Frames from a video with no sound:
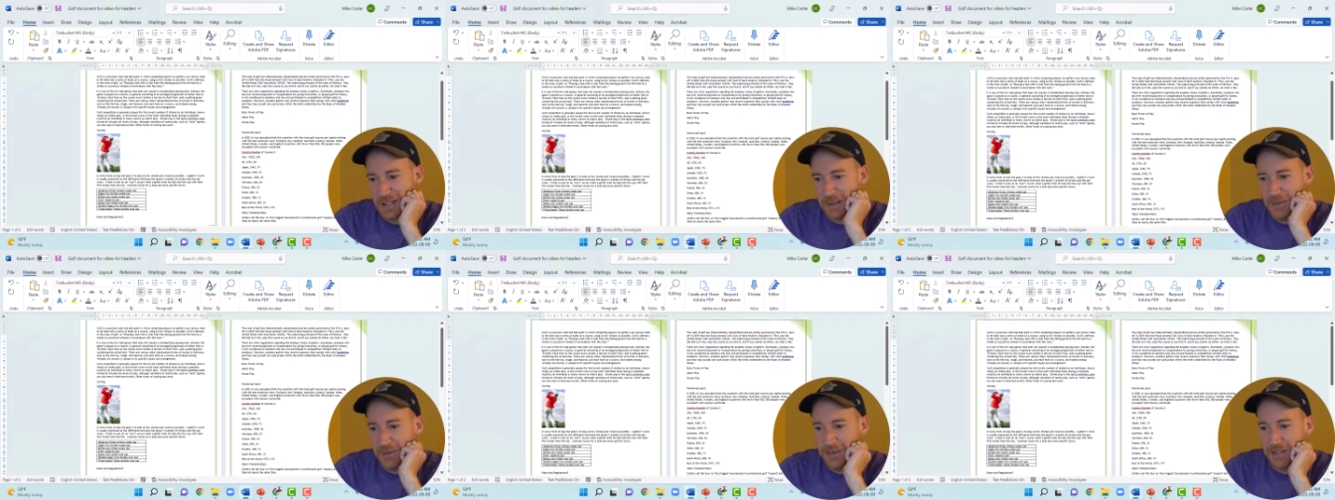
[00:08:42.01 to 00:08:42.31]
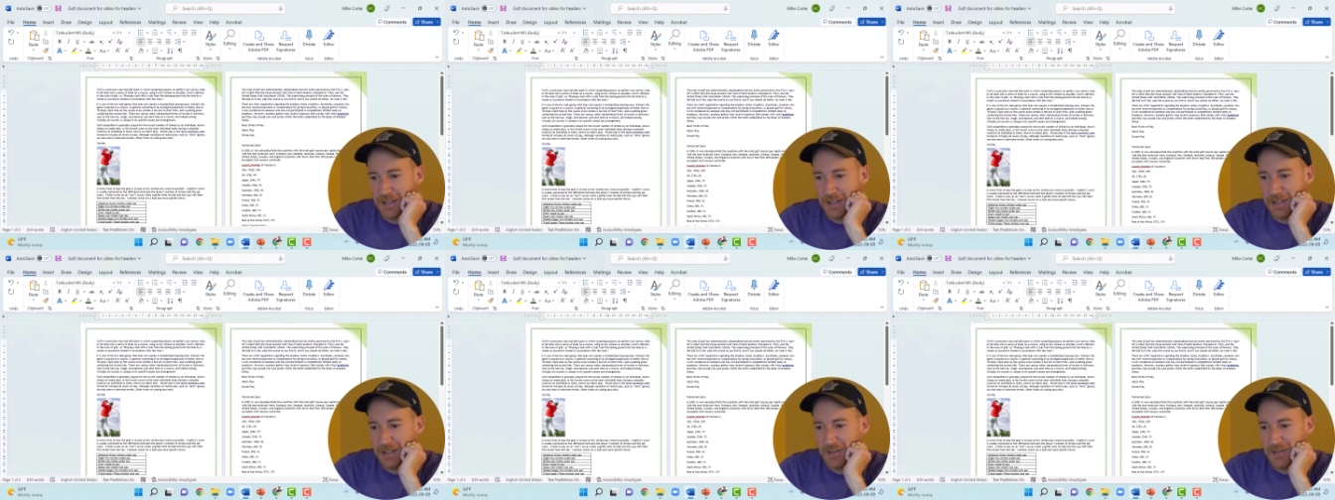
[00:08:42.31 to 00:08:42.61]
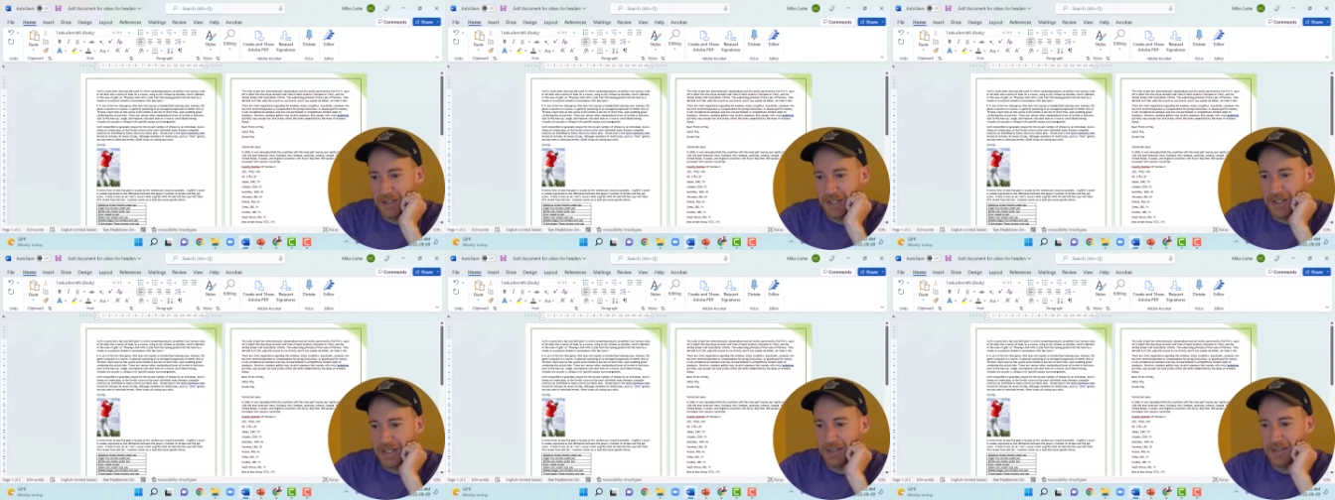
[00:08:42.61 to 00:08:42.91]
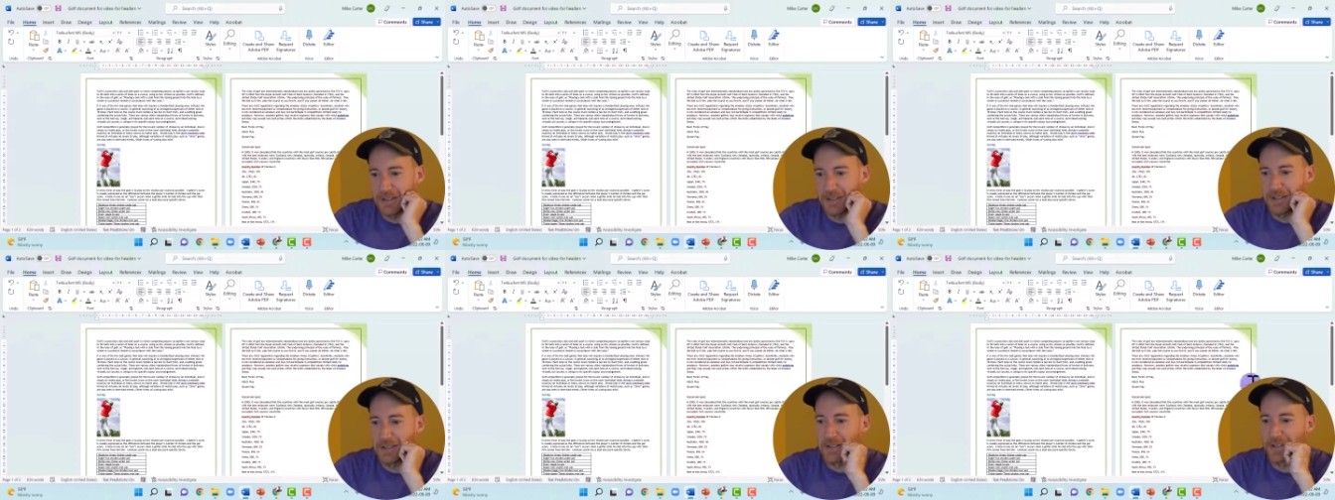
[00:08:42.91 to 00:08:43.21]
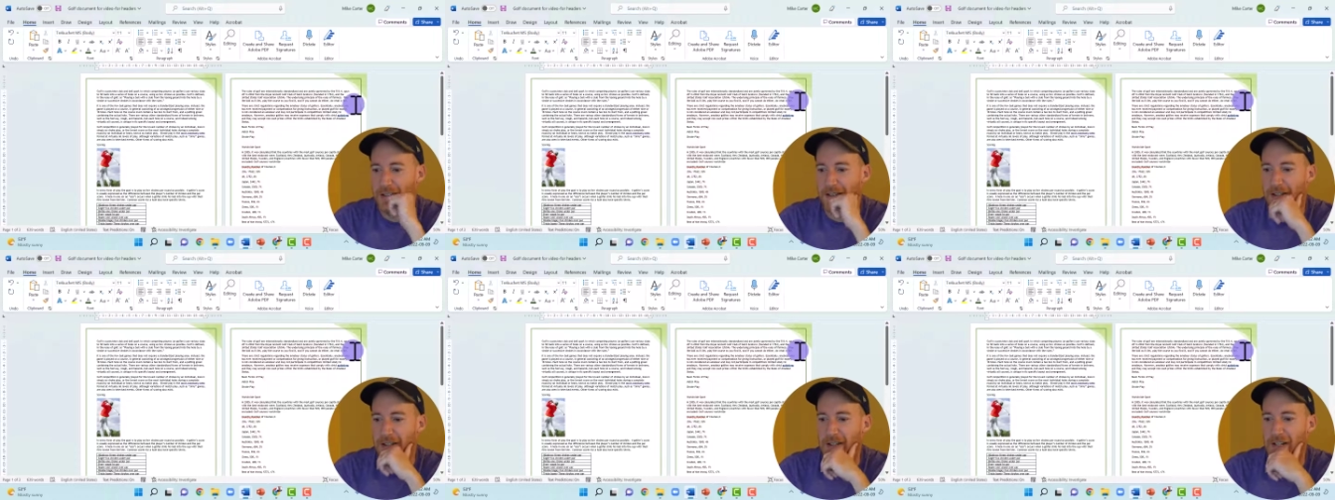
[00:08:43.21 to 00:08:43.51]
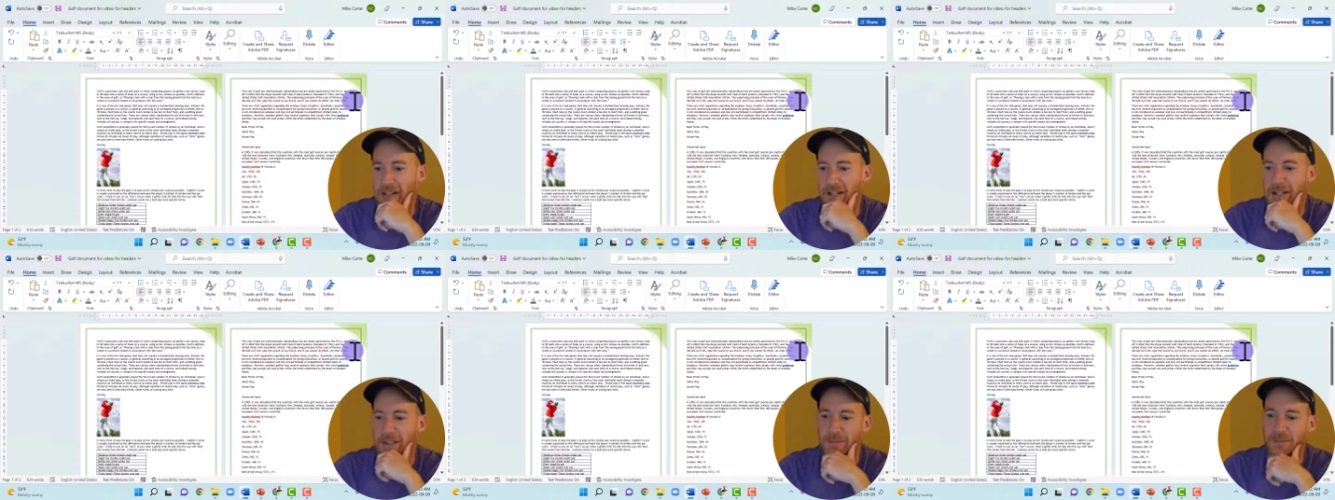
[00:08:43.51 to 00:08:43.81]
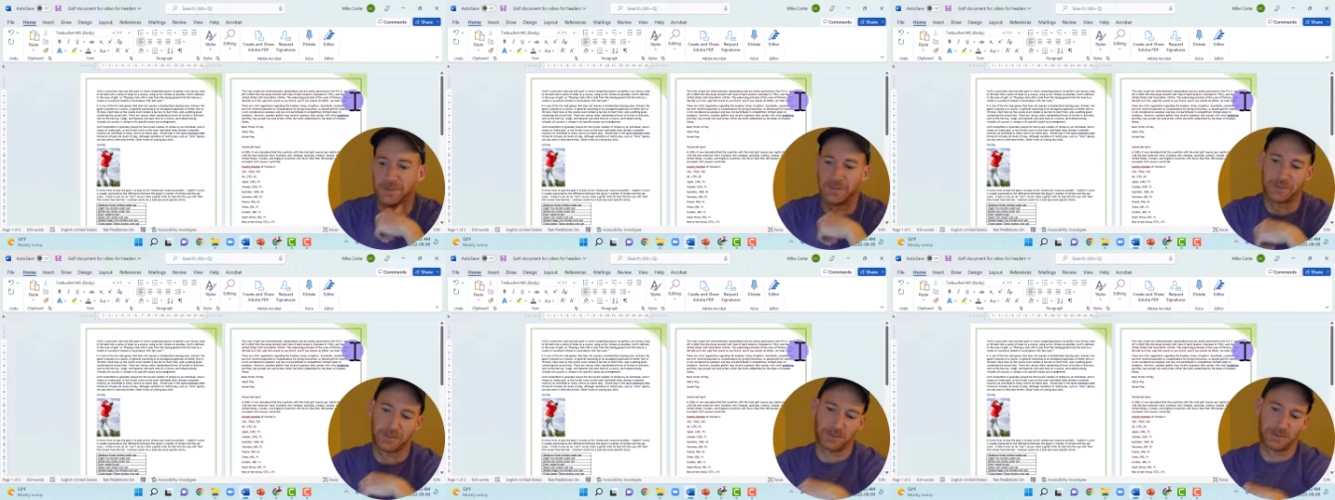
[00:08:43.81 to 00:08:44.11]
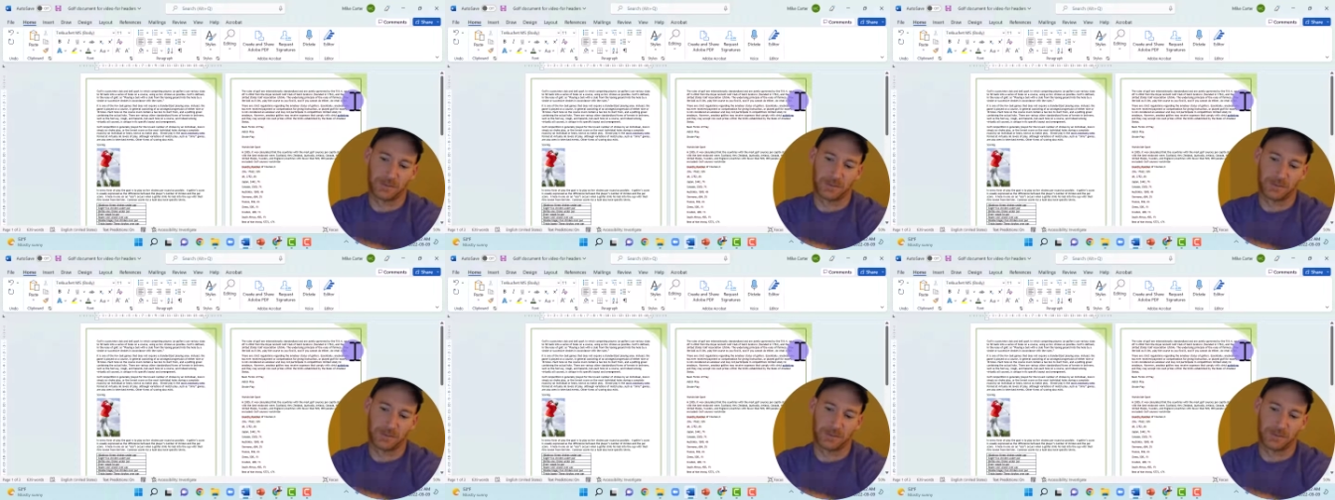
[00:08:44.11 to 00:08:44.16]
Now we've got kind of a nice um,